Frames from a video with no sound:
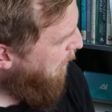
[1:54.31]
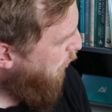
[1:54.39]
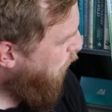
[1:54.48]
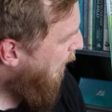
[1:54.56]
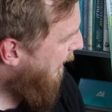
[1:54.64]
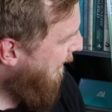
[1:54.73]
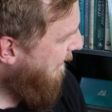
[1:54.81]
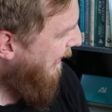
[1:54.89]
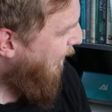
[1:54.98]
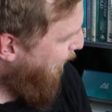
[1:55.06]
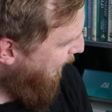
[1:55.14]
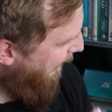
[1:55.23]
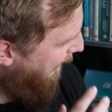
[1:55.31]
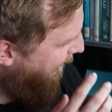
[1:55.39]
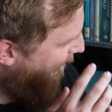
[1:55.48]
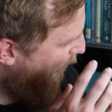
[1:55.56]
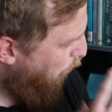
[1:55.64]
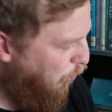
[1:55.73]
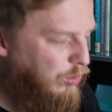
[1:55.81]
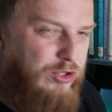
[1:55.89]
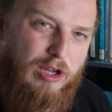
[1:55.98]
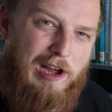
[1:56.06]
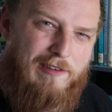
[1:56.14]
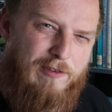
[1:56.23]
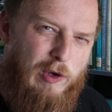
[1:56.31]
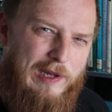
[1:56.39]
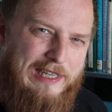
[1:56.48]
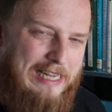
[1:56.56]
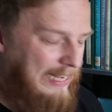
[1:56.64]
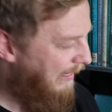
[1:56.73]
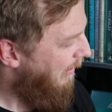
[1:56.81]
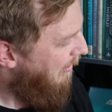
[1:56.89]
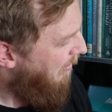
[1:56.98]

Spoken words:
much worked out that it is the wood that I've got in there.